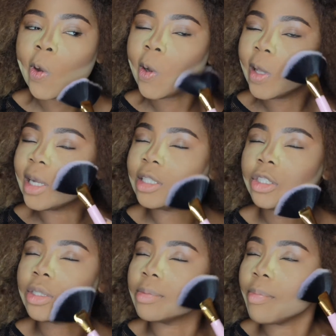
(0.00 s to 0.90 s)
let it
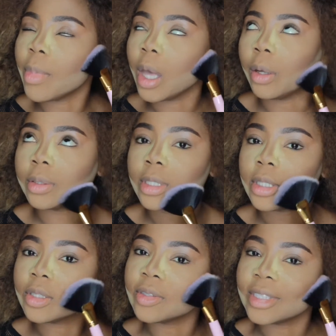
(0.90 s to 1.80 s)
just melt
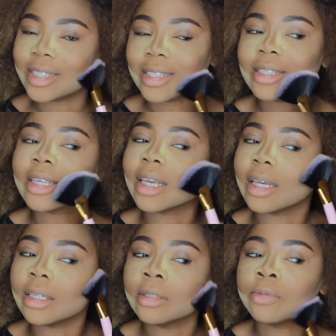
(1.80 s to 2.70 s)
into the
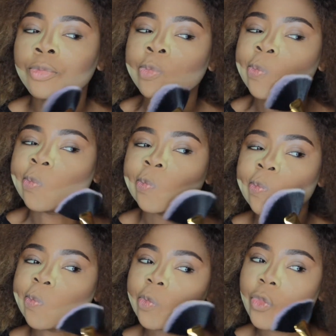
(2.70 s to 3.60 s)
skin,
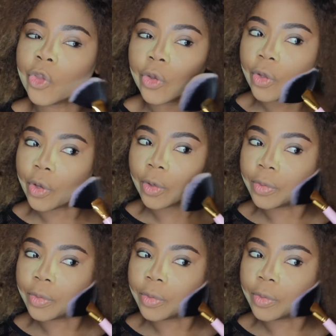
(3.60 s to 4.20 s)
you know.